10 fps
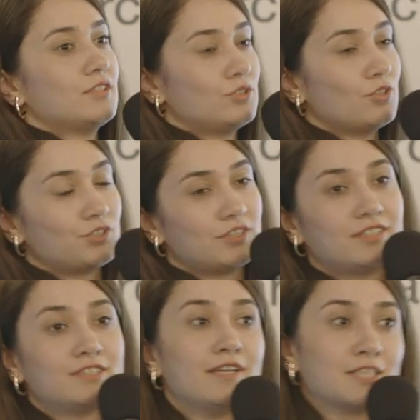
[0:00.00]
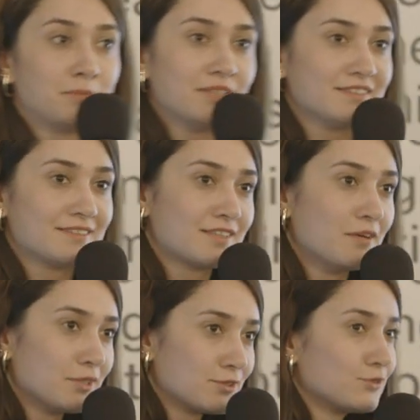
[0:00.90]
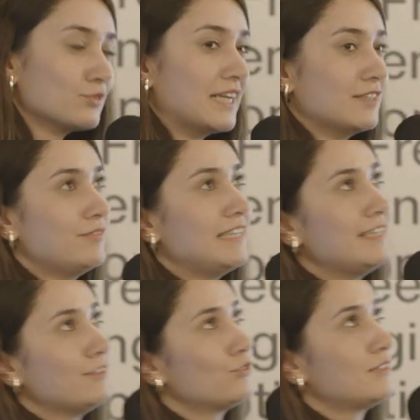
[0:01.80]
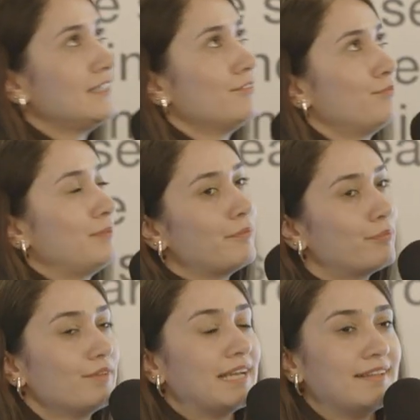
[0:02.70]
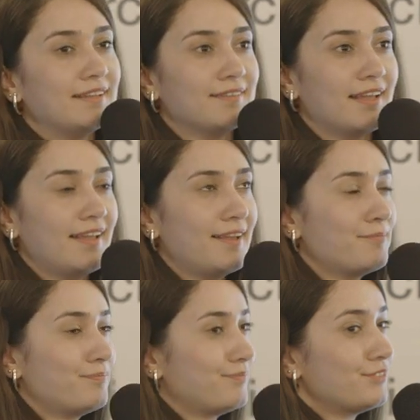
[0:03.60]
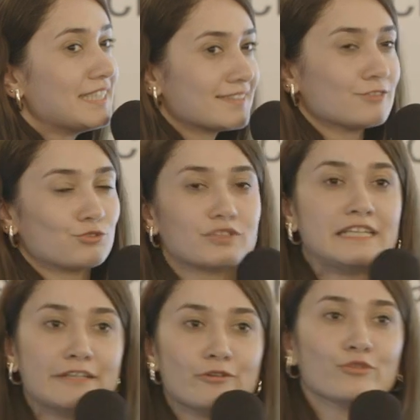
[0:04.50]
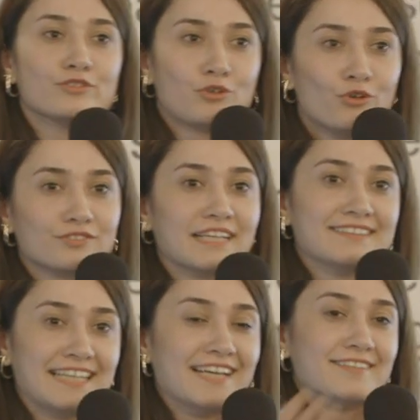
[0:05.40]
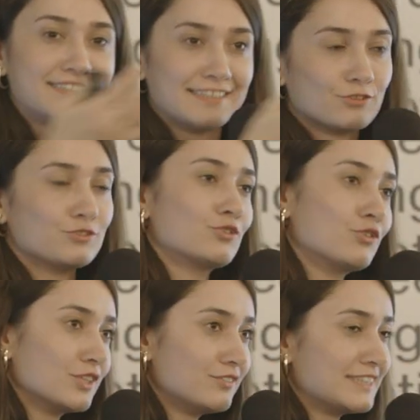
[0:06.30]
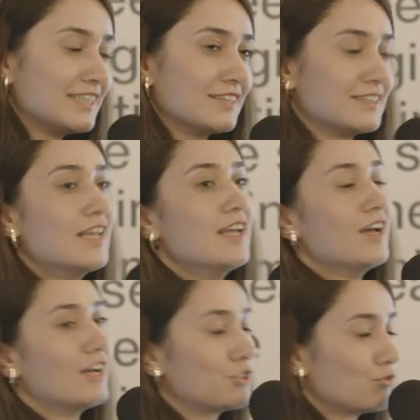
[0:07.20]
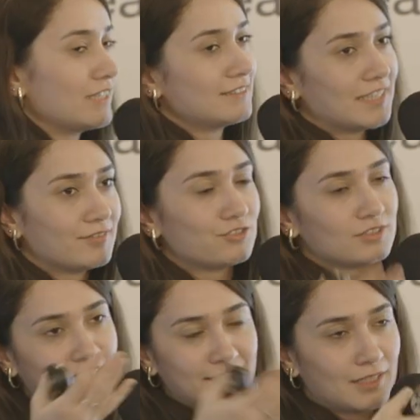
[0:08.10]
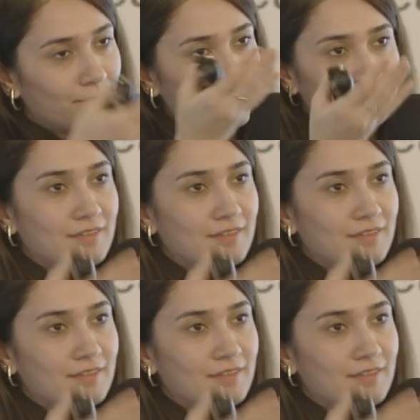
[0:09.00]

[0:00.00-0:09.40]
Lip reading: search generative experience is coming soon, and we need to give people a reason to click on the content they have seen on the Google results. Otherwise, they will just end up with